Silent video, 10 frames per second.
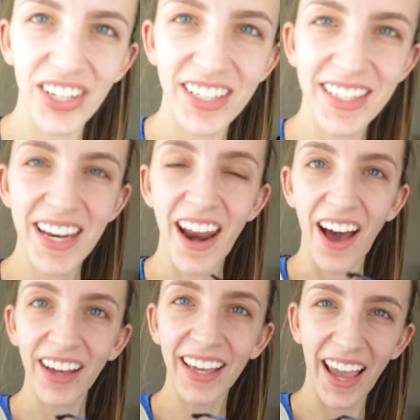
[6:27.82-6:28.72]
just
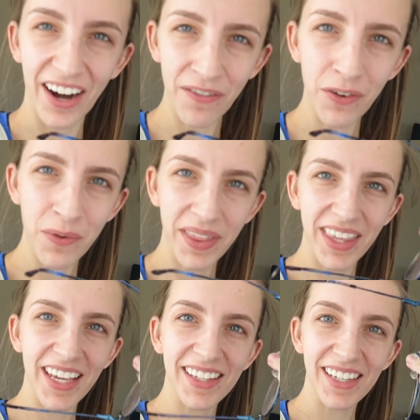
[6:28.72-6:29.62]
not careful with
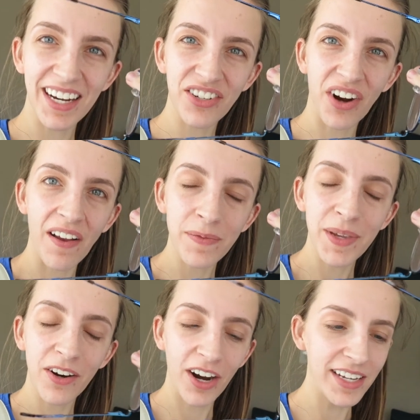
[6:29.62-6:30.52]
these and it drives
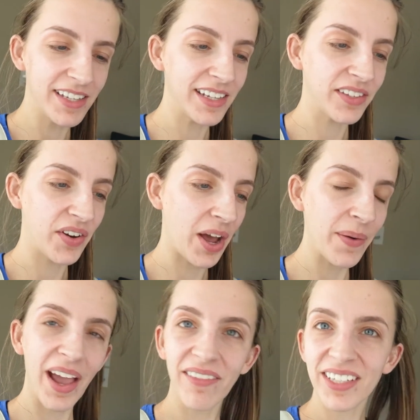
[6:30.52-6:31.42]
me crazy. So now
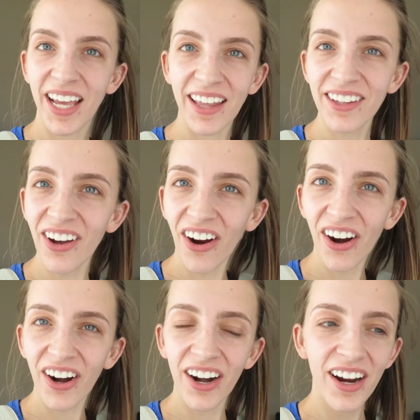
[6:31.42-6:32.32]
we have to get in the
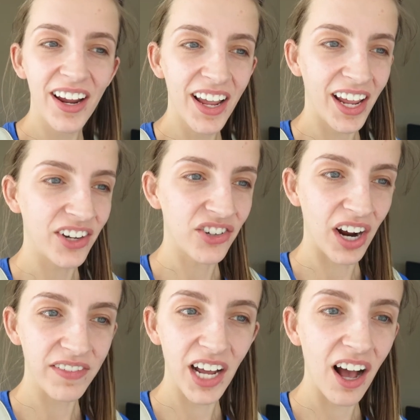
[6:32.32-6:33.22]
car and
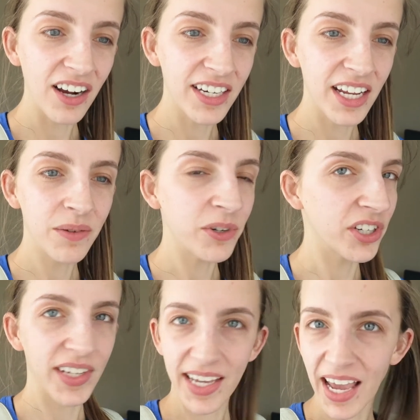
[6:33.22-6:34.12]
drive to Ogden,
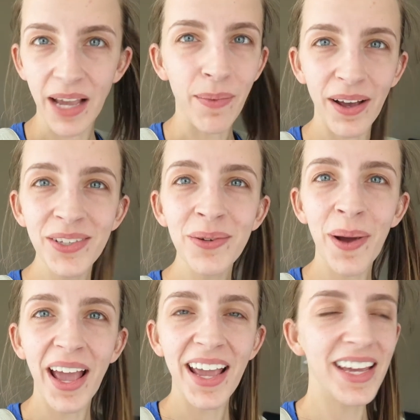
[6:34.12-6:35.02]
which is like eight miles
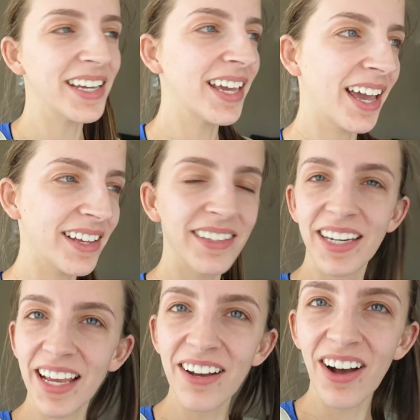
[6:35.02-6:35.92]
away, and get his
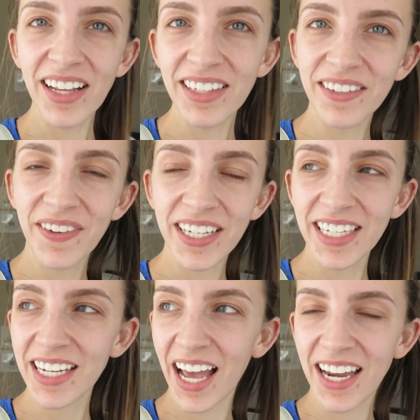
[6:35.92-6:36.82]
sneaking glasses
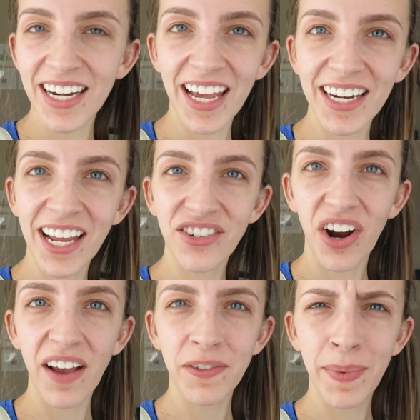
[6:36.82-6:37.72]
fixed again, and it
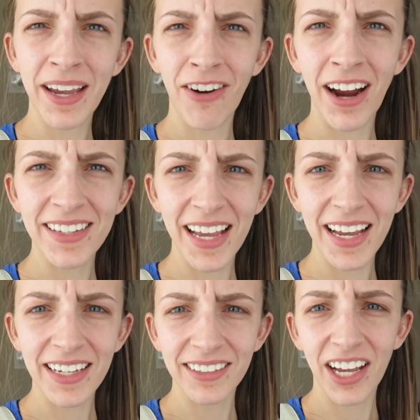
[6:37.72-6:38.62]
drives me
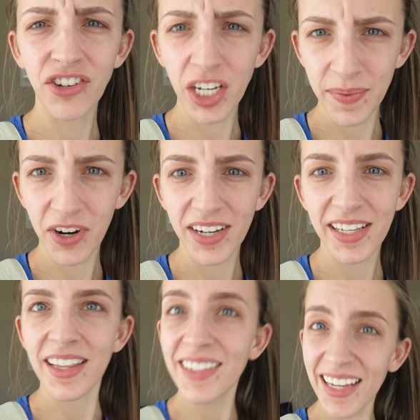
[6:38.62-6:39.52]
crazy. It drives me
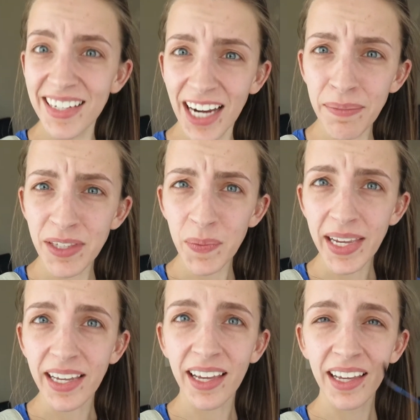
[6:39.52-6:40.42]
crazy. This is the second time this
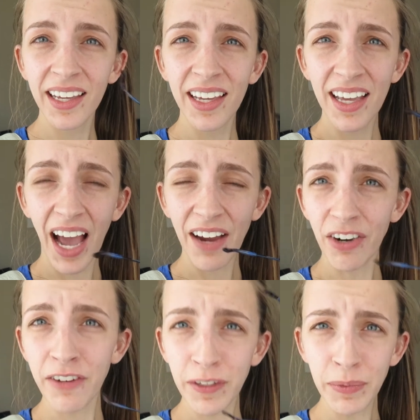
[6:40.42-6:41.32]
week. I've
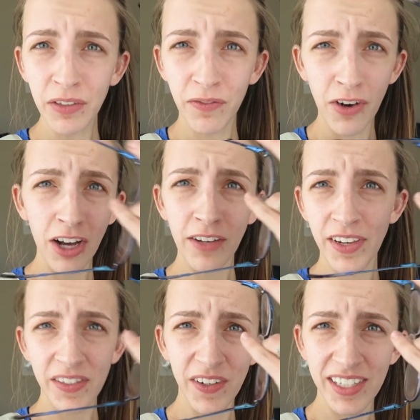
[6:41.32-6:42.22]
already filmed the vlog of
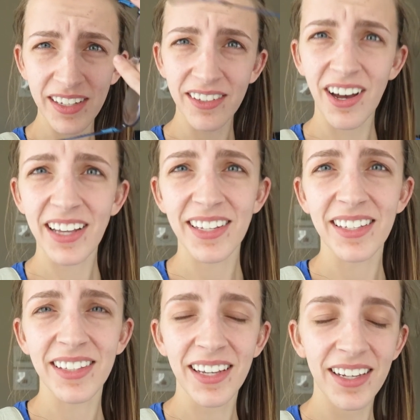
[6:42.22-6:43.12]
us fixing his
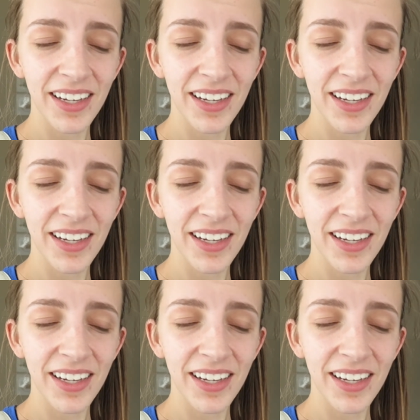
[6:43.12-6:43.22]
glasses.